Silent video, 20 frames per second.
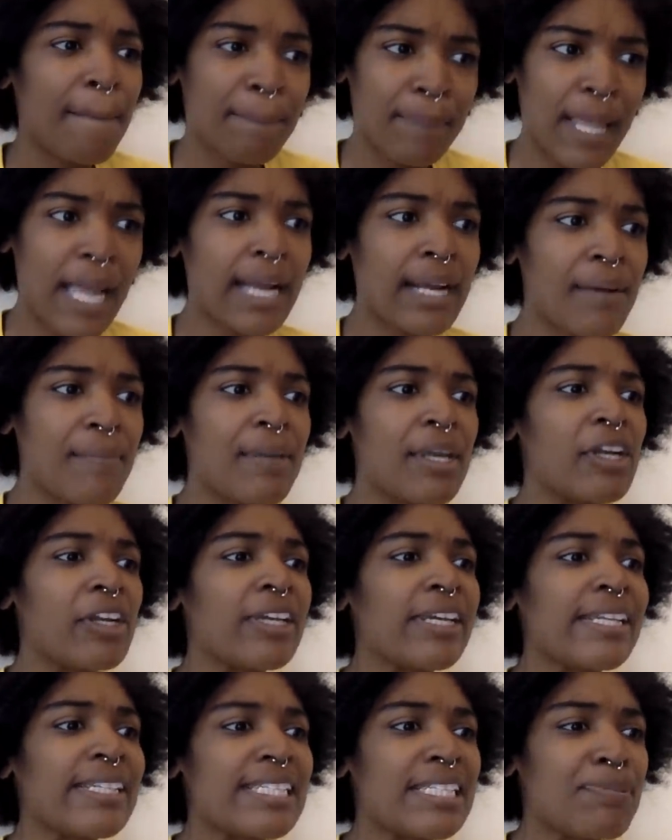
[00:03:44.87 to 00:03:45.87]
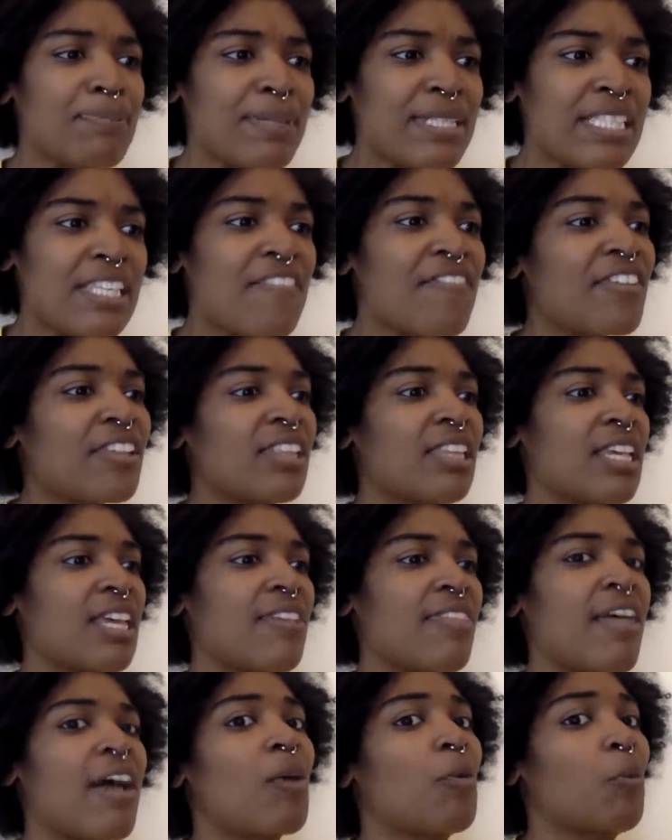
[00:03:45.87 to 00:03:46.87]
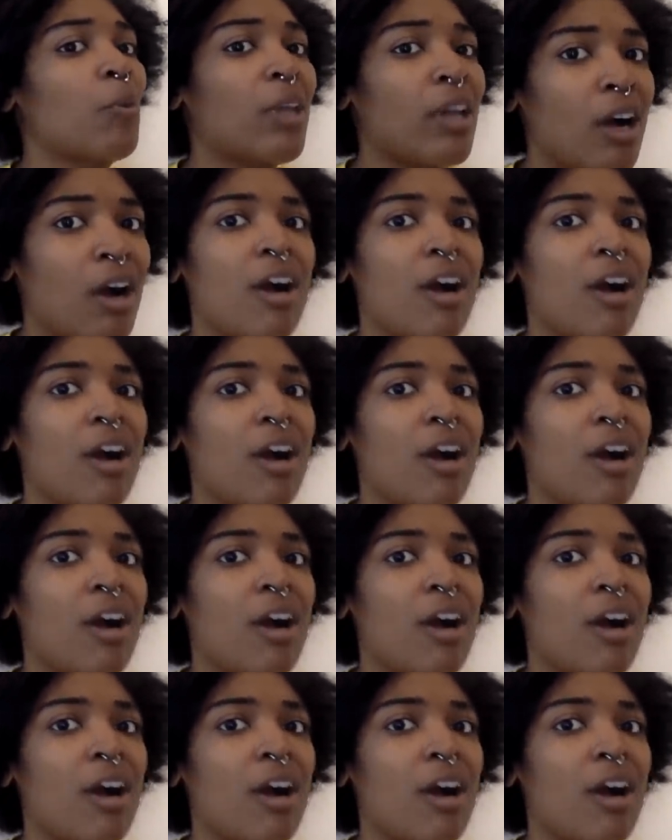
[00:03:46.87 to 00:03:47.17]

black Americans specifically in that we